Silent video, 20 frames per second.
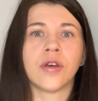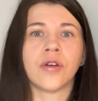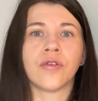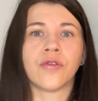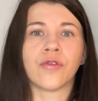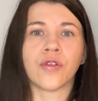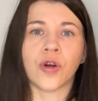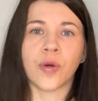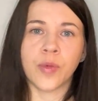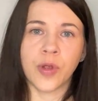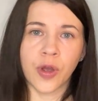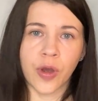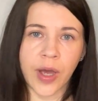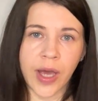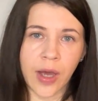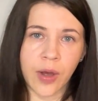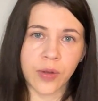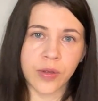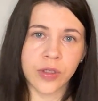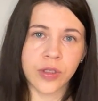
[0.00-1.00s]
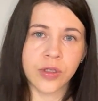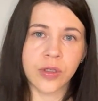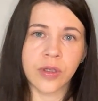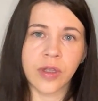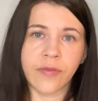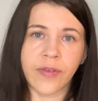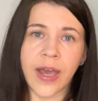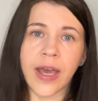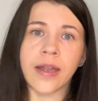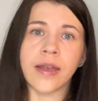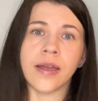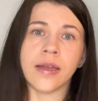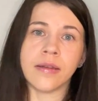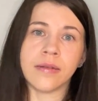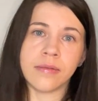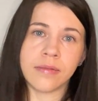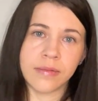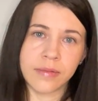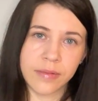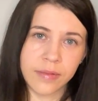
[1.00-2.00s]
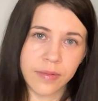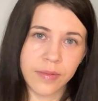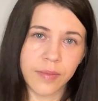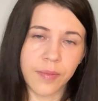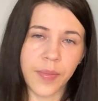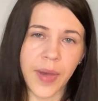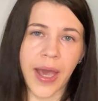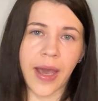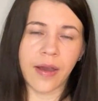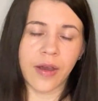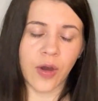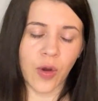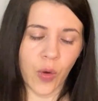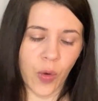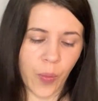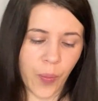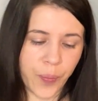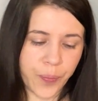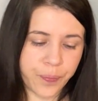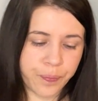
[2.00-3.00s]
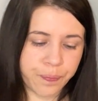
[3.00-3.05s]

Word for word: from your house to the vet and back home.